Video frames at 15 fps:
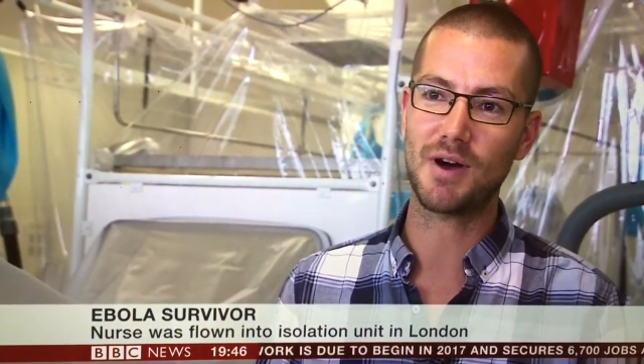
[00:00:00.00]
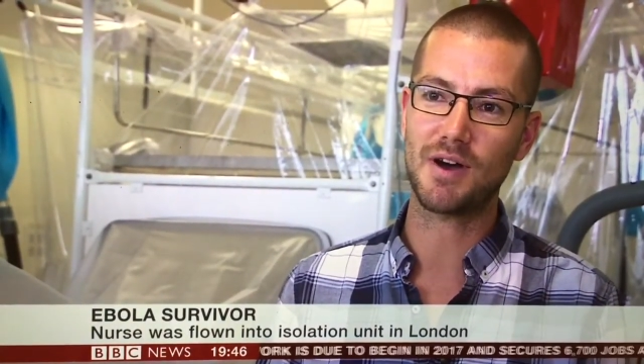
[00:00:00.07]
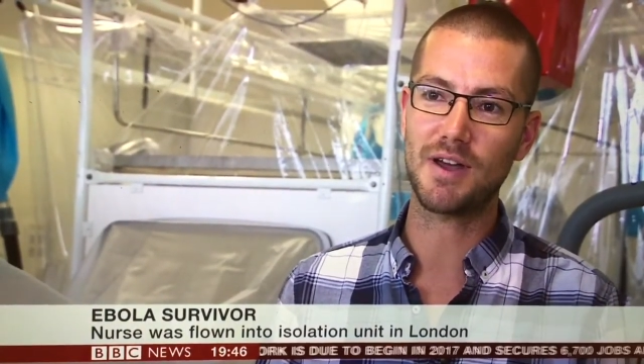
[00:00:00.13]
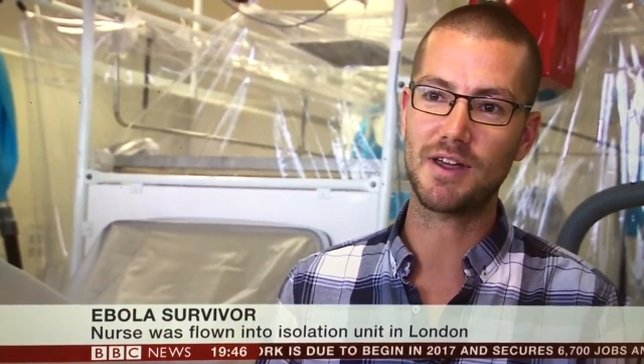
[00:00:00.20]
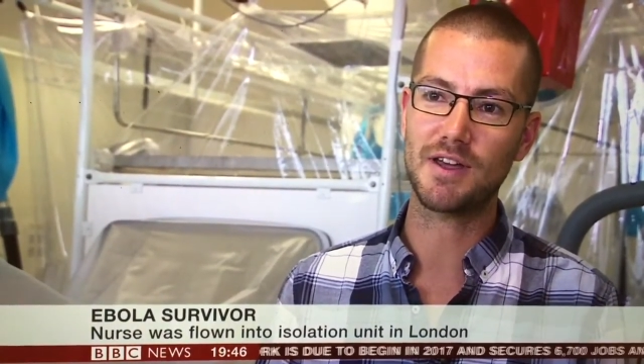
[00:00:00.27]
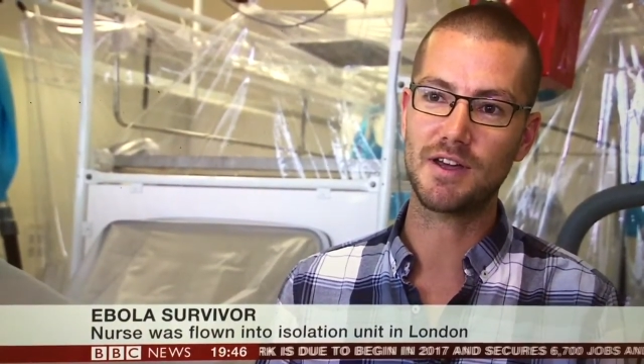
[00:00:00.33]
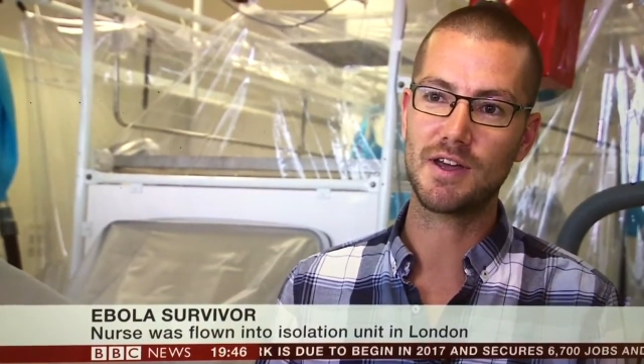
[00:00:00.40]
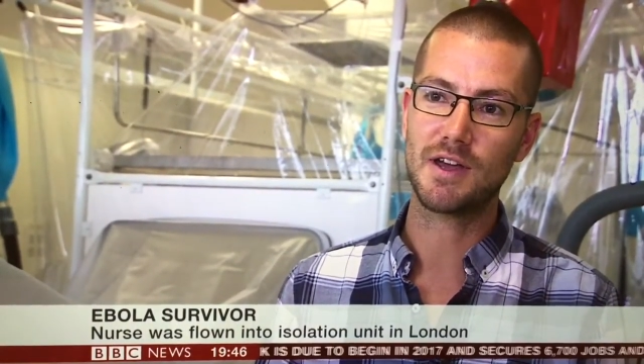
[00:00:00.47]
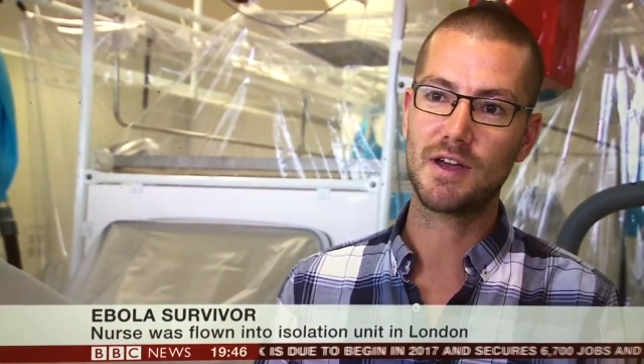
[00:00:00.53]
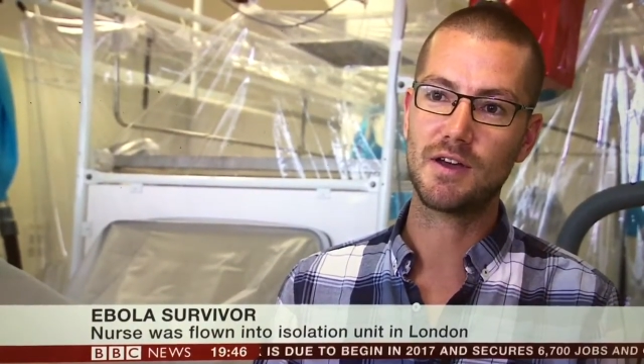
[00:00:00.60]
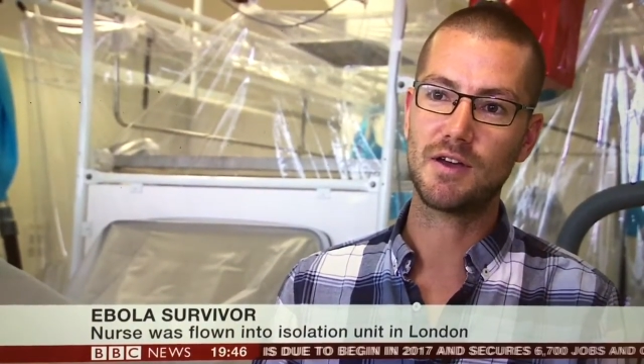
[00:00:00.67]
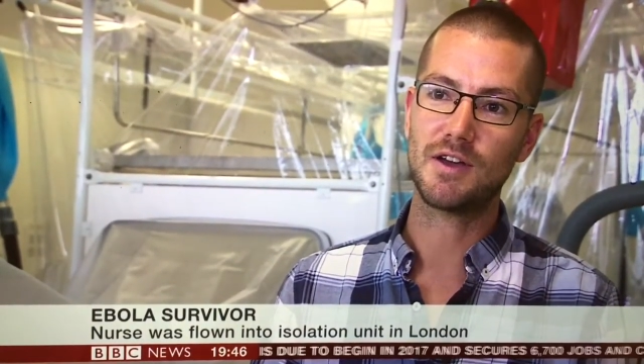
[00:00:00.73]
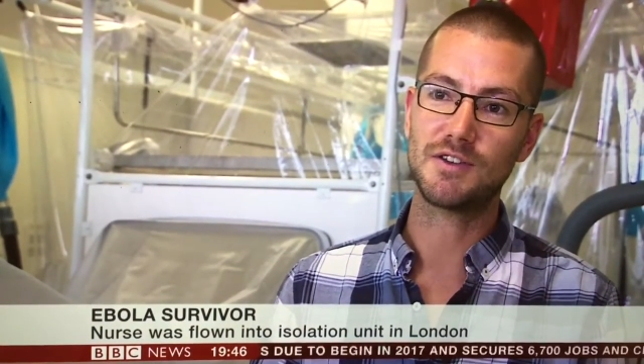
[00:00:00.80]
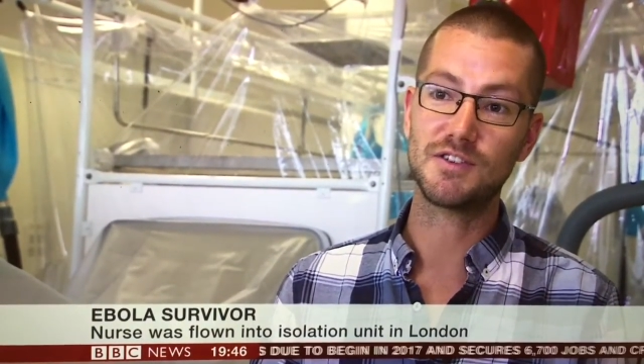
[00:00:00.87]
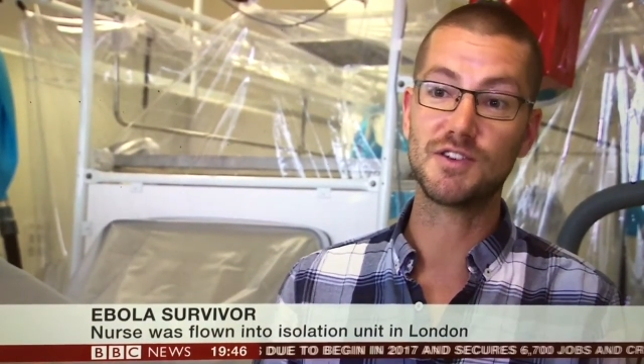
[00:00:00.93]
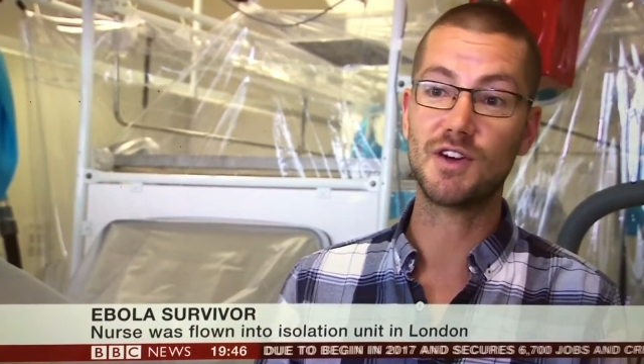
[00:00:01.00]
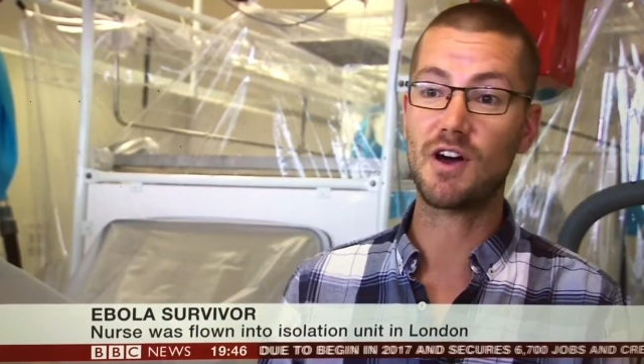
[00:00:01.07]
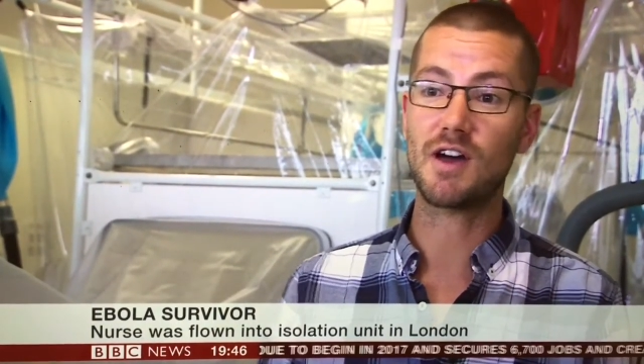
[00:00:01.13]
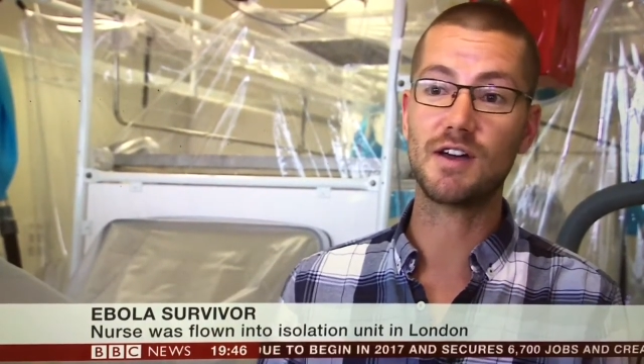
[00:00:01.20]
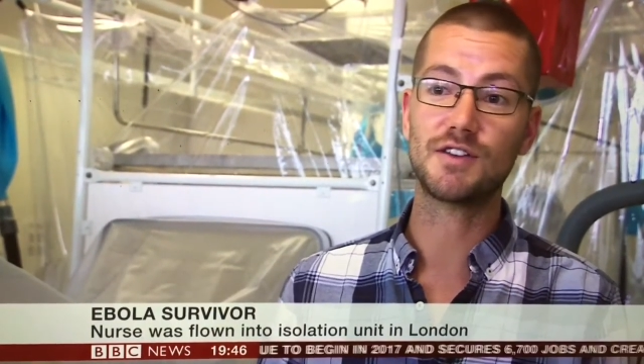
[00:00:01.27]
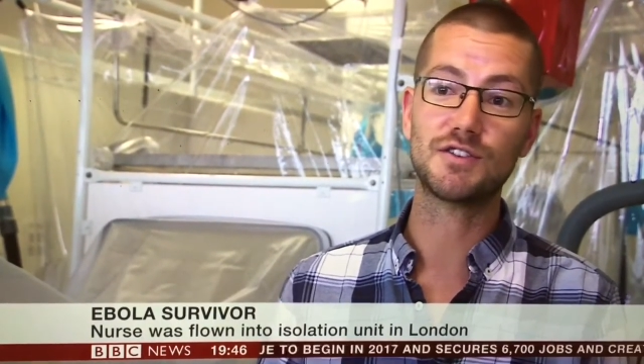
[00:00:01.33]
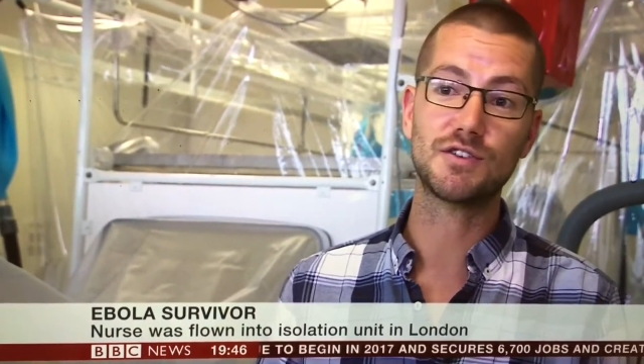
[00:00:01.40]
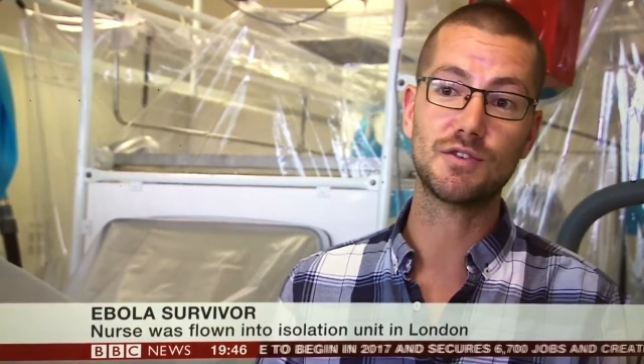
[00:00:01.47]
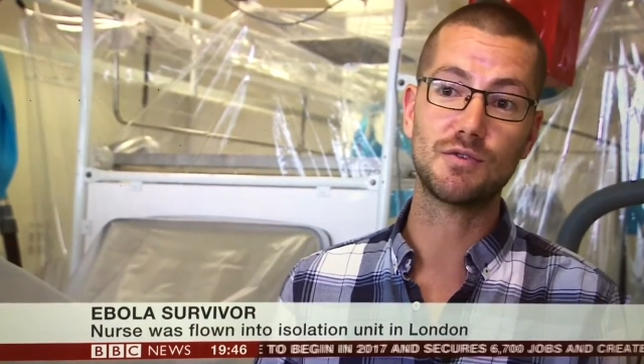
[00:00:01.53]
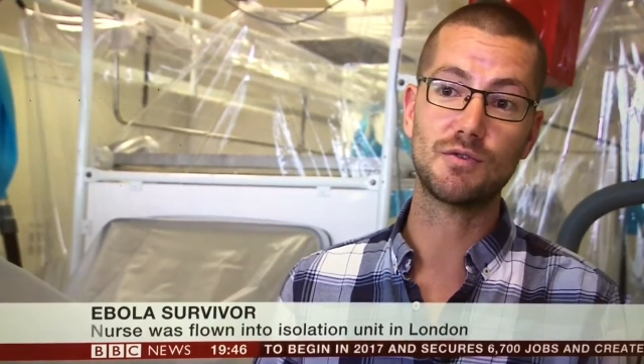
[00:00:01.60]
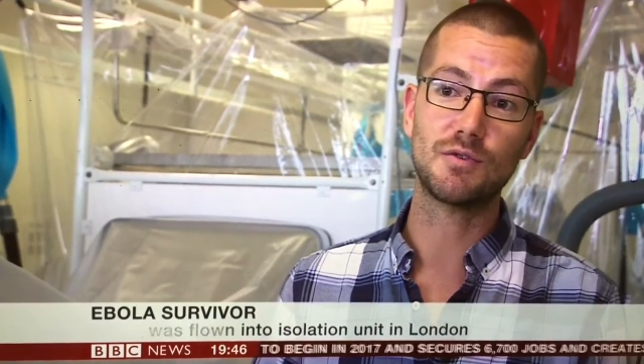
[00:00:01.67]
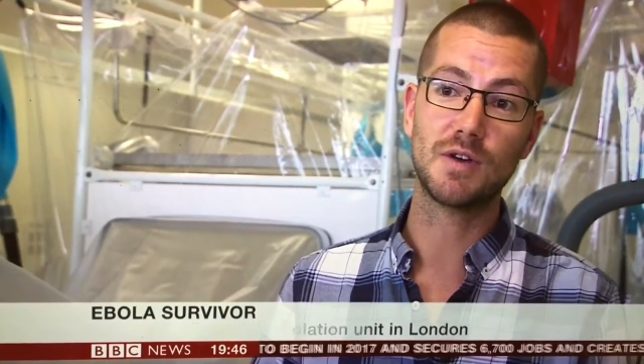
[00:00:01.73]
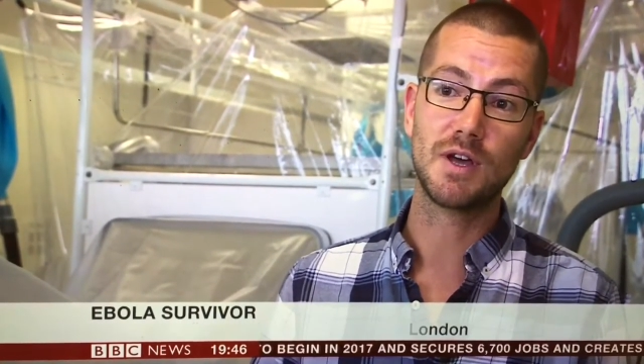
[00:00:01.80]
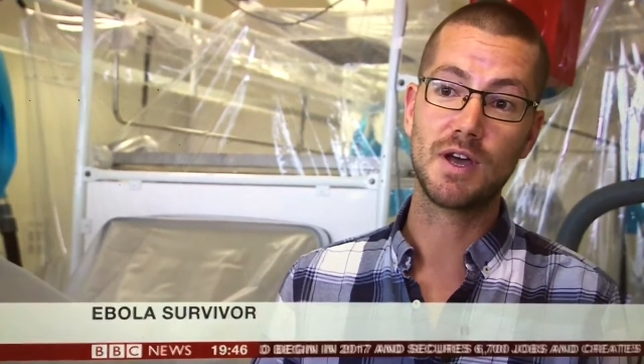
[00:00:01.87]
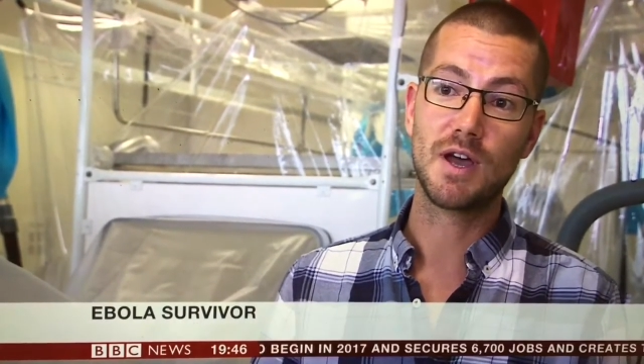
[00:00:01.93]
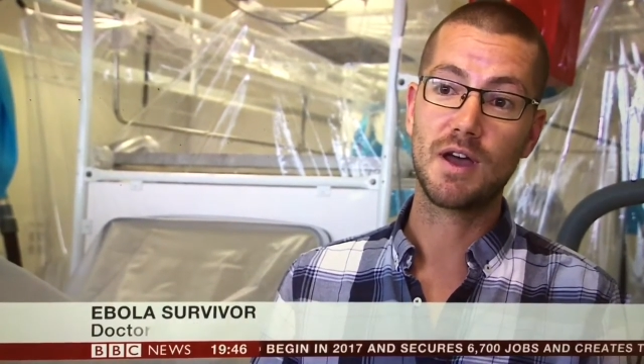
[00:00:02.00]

by a desire to